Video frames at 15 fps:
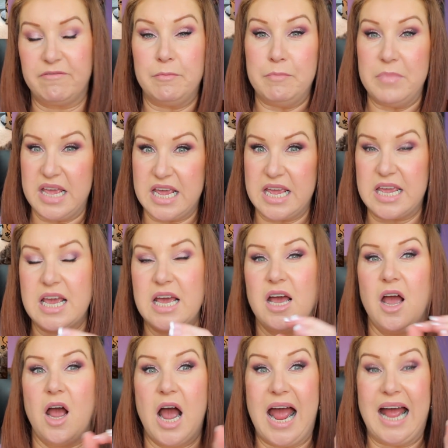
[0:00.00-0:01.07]
For me,
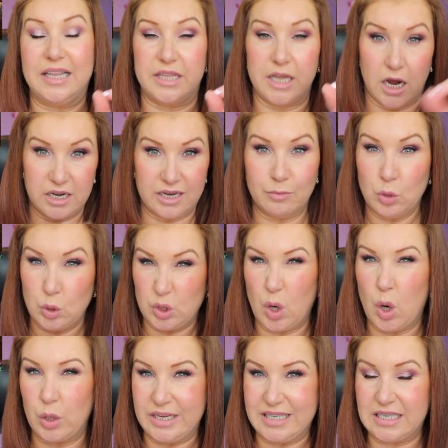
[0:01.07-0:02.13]
I had the ironing board
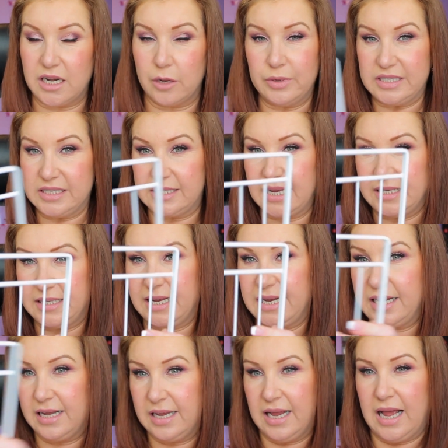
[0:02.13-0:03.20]
on its lowest
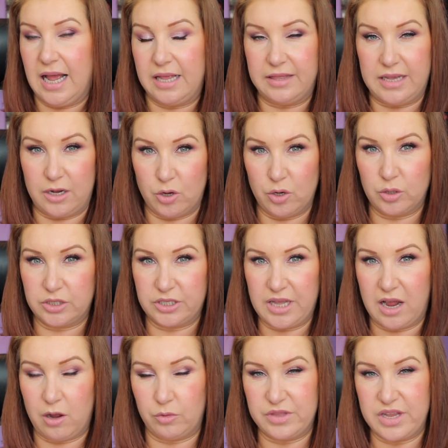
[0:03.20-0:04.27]
setting and then hooked
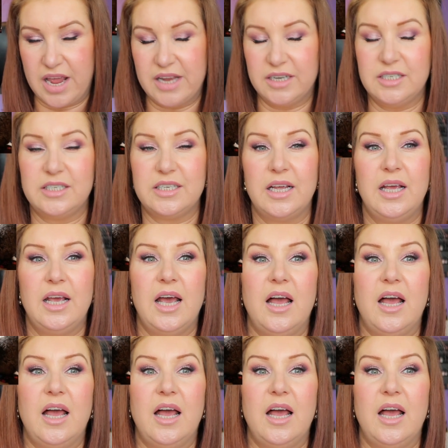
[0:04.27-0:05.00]
that on the end.